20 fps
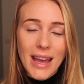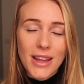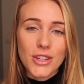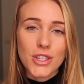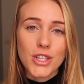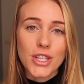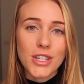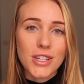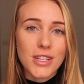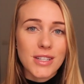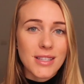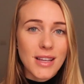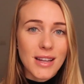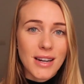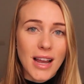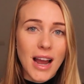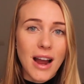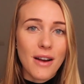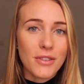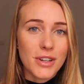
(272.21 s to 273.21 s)
and she just
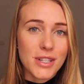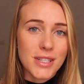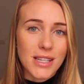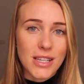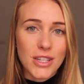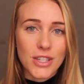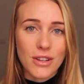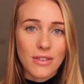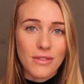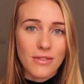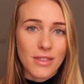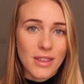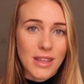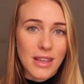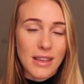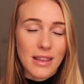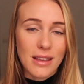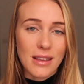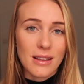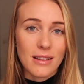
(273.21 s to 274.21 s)
uncovers each of
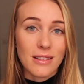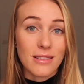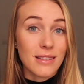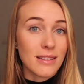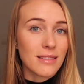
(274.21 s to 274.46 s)
the